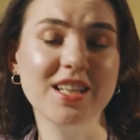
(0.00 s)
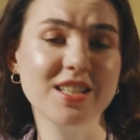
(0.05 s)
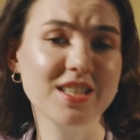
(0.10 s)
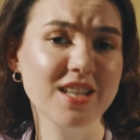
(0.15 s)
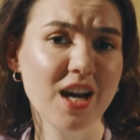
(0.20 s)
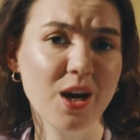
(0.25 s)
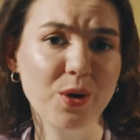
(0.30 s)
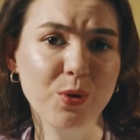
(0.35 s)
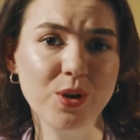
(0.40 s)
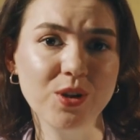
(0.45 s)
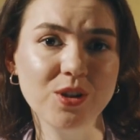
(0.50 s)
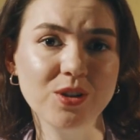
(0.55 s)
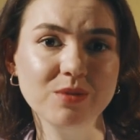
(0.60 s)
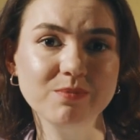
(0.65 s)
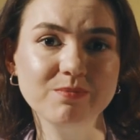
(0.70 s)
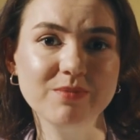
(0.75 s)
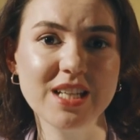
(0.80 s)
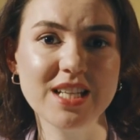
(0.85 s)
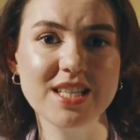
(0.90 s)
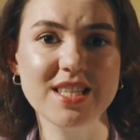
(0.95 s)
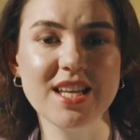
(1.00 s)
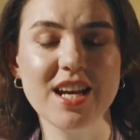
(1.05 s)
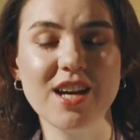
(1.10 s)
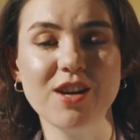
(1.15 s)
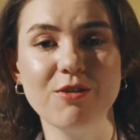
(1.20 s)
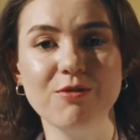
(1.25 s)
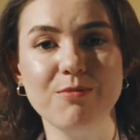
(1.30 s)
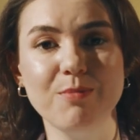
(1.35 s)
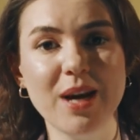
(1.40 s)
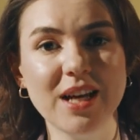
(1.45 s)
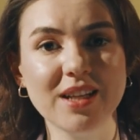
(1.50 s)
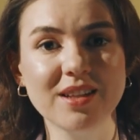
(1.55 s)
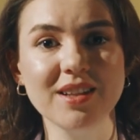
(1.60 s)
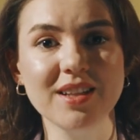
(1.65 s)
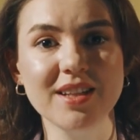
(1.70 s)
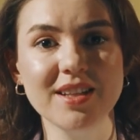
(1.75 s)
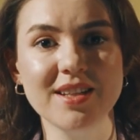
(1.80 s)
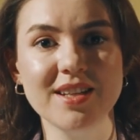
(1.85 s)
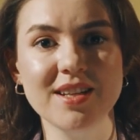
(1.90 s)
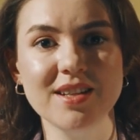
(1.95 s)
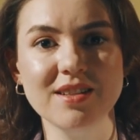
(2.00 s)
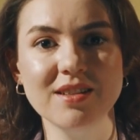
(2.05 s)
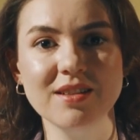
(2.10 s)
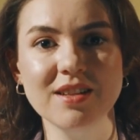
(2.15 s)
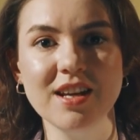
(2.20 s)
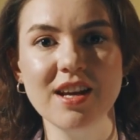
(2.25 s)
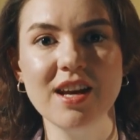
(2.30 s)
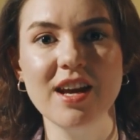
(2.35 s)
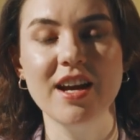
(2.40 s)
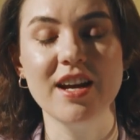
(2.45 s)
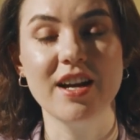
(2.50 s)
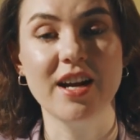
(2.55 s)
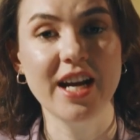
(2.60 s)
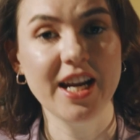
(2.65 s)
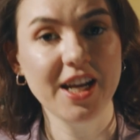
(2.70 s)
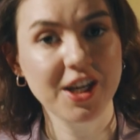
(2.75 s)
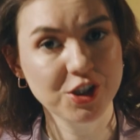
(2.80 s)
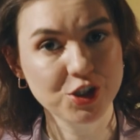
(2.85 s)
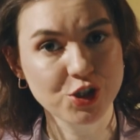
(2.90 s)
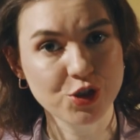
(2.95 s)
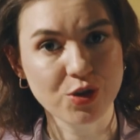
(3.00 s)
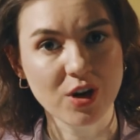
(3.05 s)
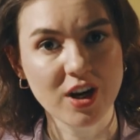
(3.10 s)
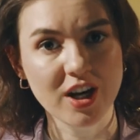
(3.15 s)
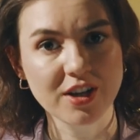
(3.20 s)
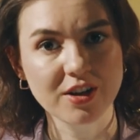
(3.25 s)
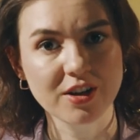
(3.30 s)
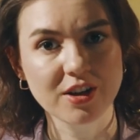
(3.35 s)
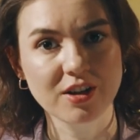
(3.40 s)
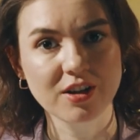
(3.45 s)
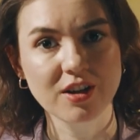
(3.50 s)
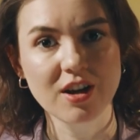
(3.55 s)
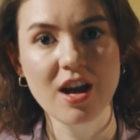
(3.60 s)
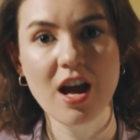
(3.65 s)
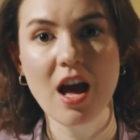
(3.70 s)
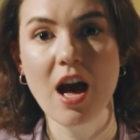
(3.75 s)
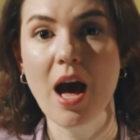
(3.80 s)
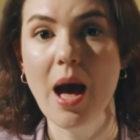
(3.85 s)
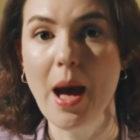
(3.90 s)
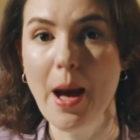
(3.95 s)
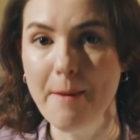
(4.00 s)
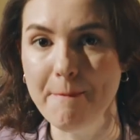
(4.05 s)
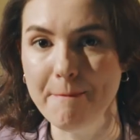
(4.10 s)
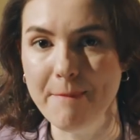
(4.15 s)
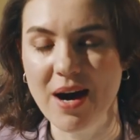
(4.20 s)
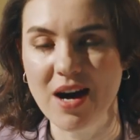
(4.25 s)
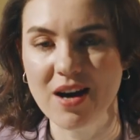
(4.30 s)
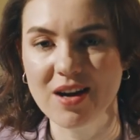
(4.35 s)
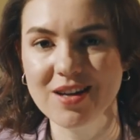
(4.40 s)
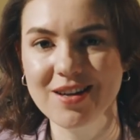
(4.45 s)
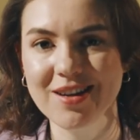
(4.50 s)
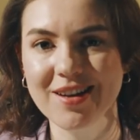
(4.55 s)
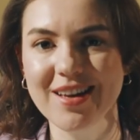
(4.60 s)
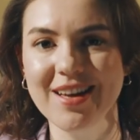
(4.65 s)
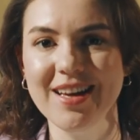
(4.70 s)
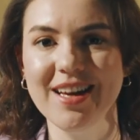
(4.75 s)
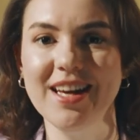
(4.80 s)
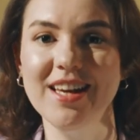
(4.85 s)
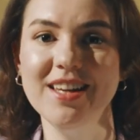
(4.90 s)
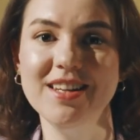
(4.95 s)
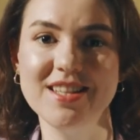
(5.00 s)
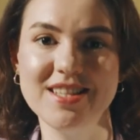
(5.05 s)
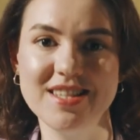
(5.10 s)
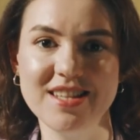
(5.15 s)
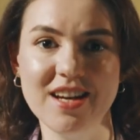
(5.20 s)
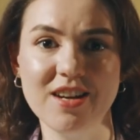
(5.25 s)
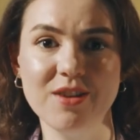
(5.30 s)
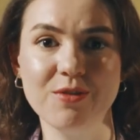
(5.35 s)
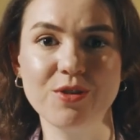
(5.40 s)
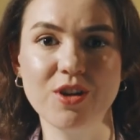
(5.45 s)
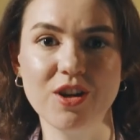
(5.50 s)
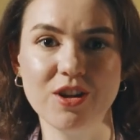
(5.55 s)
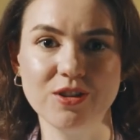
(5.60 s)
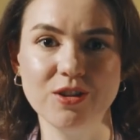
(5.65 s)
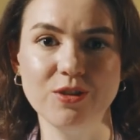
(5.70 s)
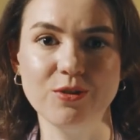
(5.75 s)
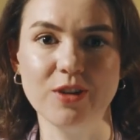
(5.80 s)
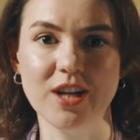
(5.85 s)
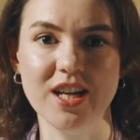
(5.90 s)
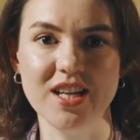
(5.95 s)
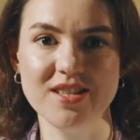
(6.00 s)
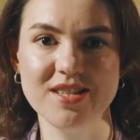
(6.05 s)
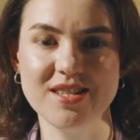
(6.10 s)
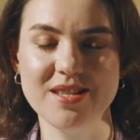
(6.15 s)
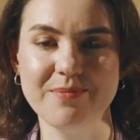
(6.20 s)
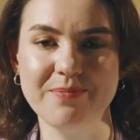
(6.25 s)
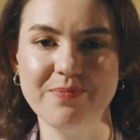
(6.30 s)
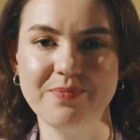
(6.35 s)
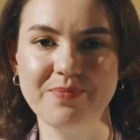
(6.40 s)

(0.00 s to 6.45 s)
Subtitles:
A towel, a set of bed linen, a hairdryer, a mug, and a set of cutleries.